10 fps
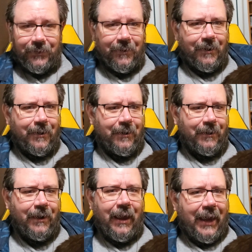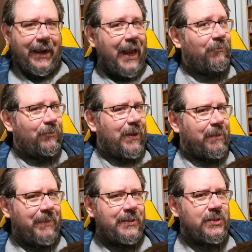and I would
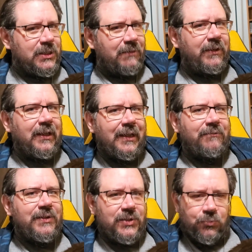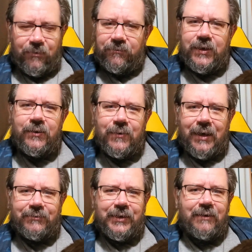recommend Civi11's review
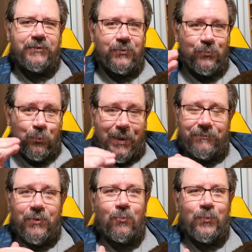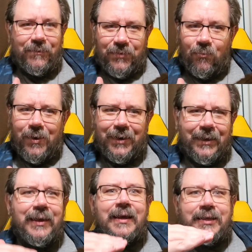of it if you want to
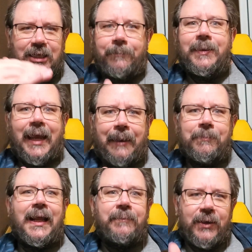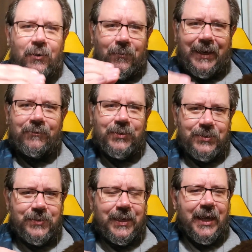skip the gameplay but go right
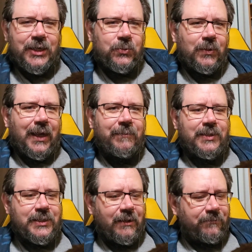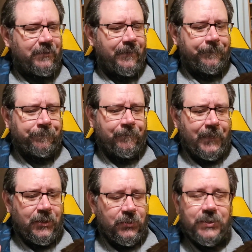to the actual game itself.
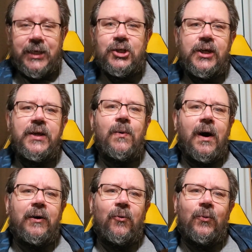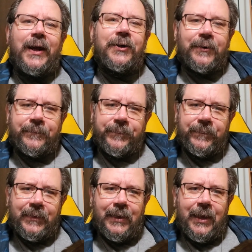So essentially, you are a writer,
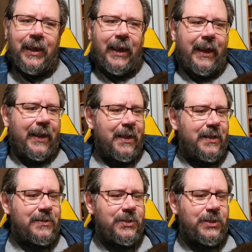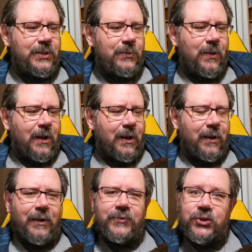and you
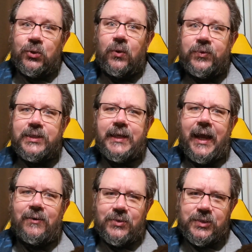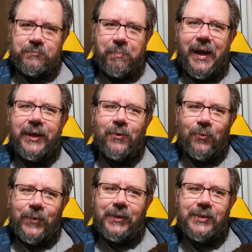are sold this house by your
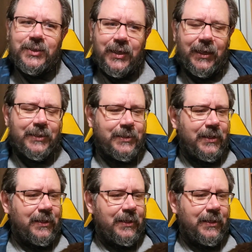real estate.